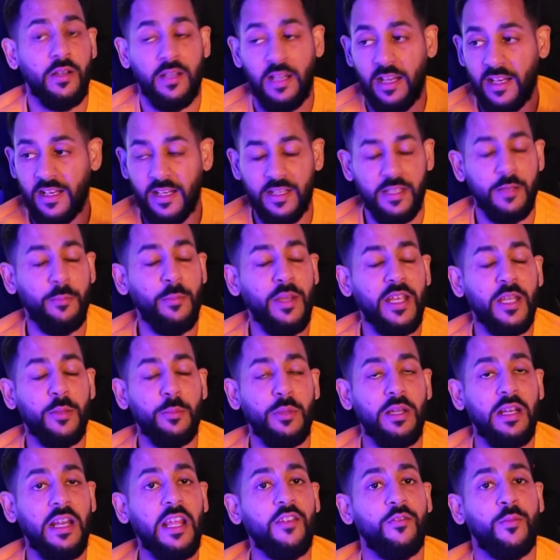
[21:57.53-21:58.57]
Like, you're making
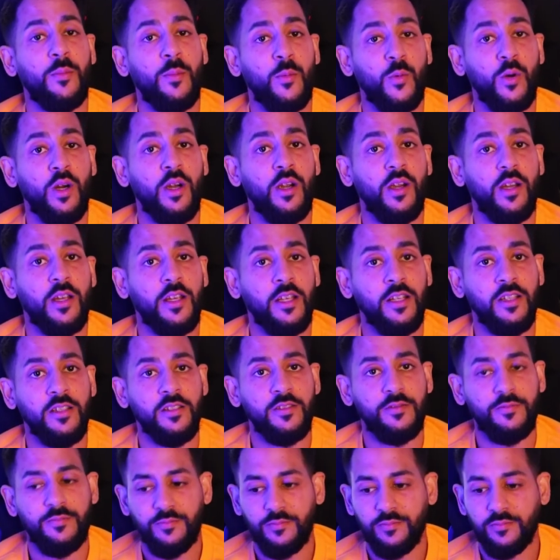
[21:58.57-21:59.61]
me late for work.
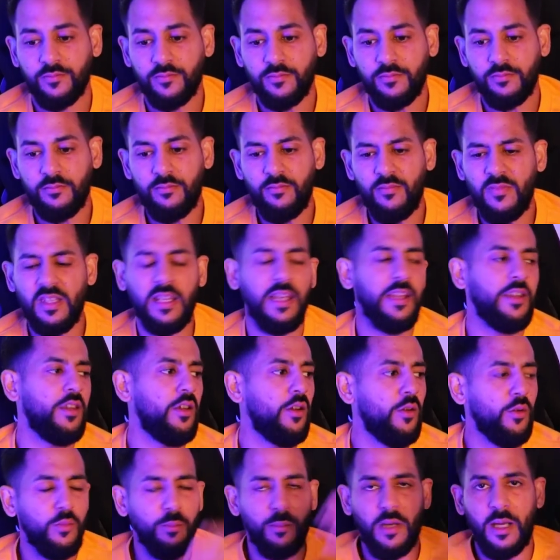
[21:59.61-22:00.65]
And
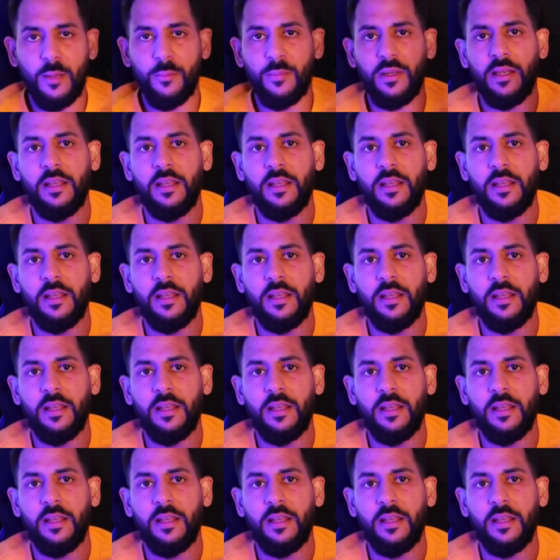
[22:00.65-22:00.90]
you might